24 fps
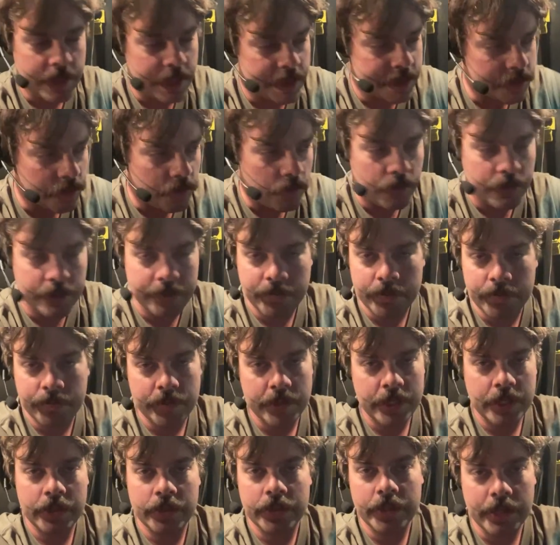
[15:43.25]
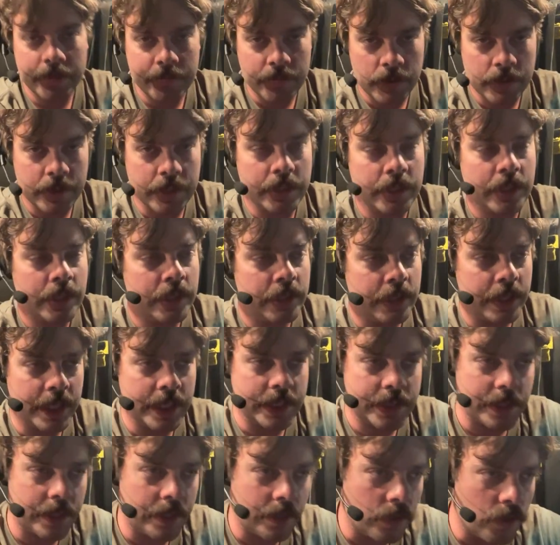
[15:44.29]
That's a whole different video that I've already done. You
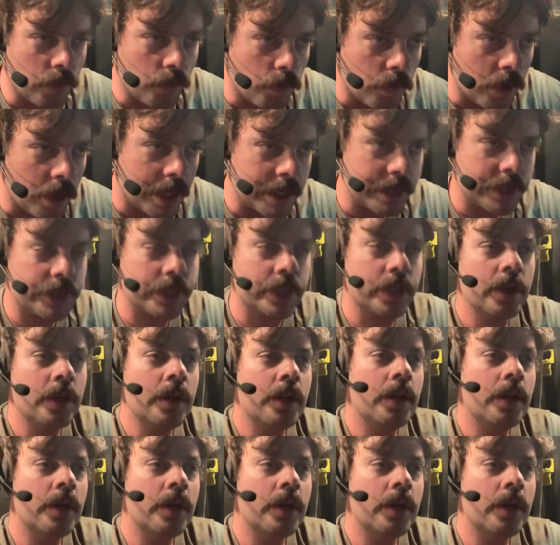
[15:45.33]
guys can go watch.